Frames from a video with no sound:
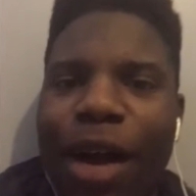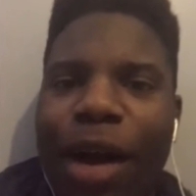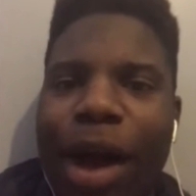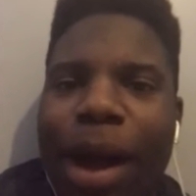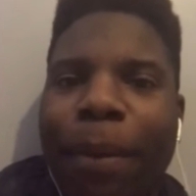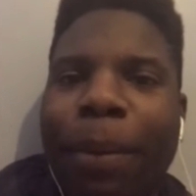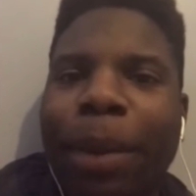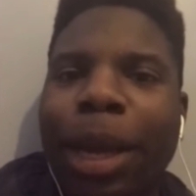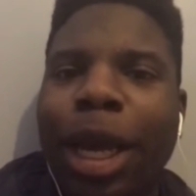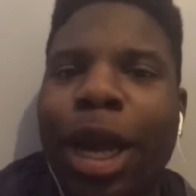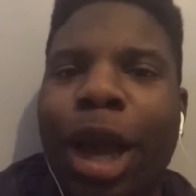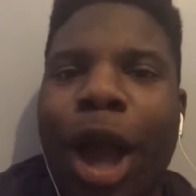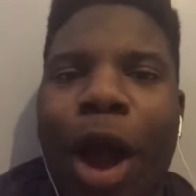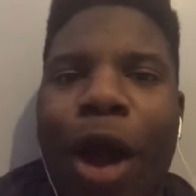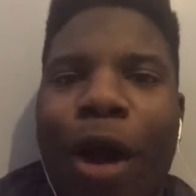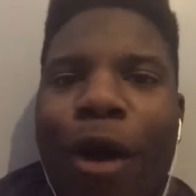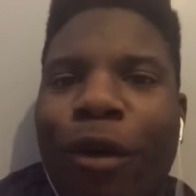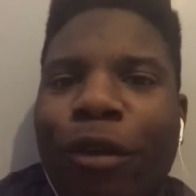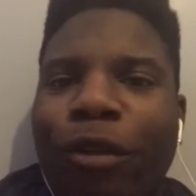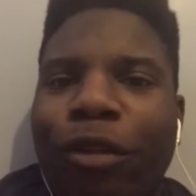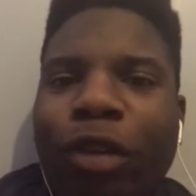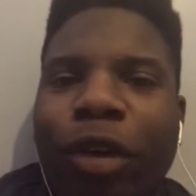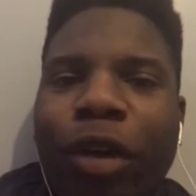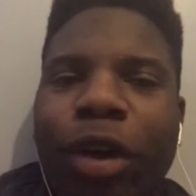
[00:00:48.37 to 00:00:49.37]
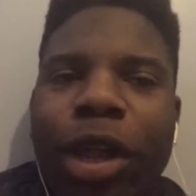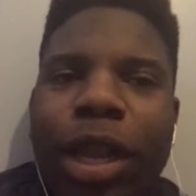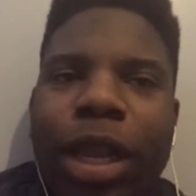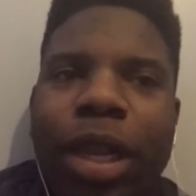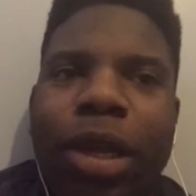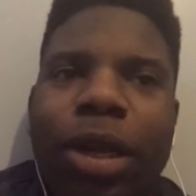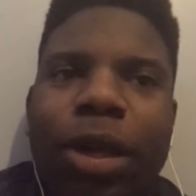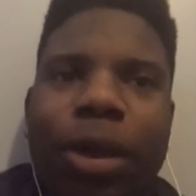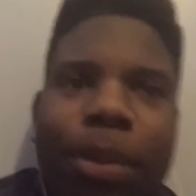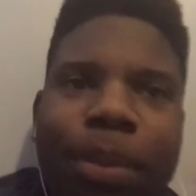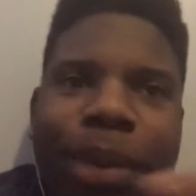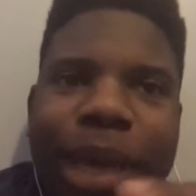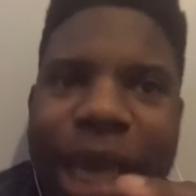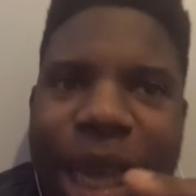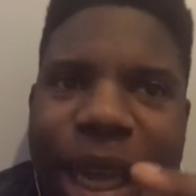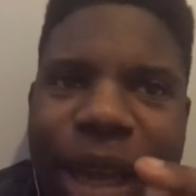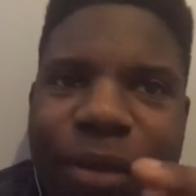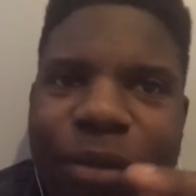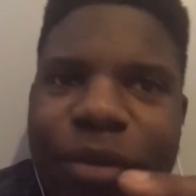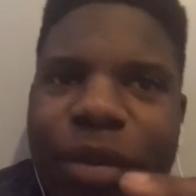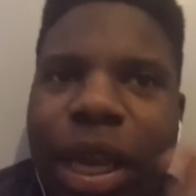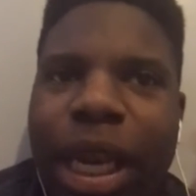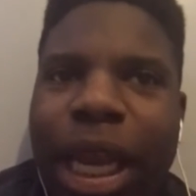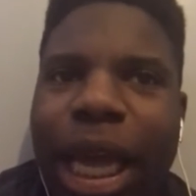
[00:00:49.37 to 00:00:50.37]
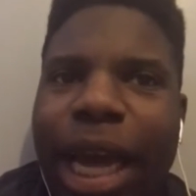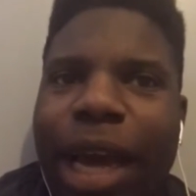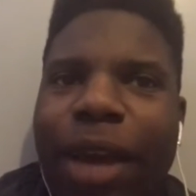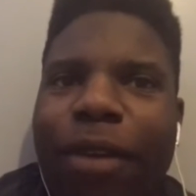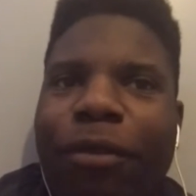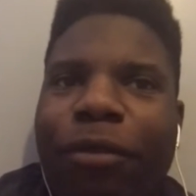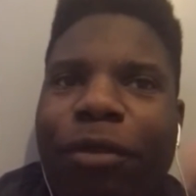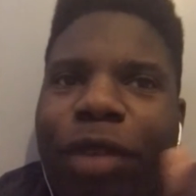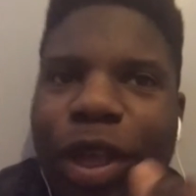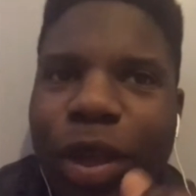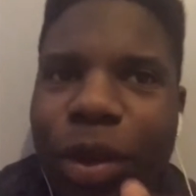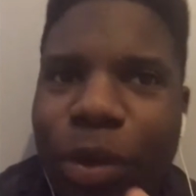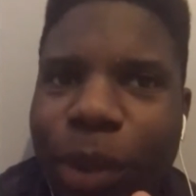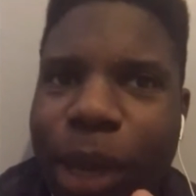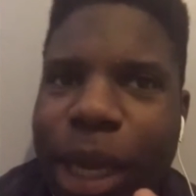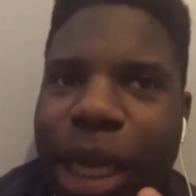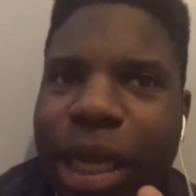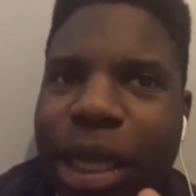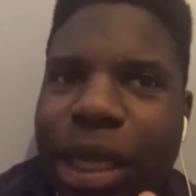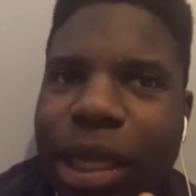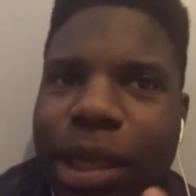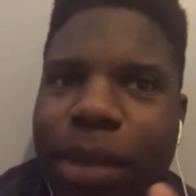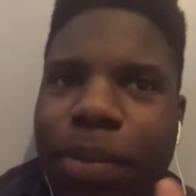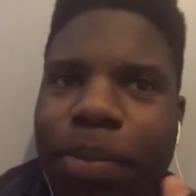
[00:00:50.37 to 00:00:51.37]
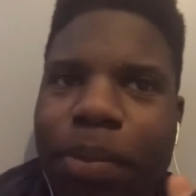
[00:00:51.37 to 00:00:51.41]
I've been gone for a little bit, for like a few weeks.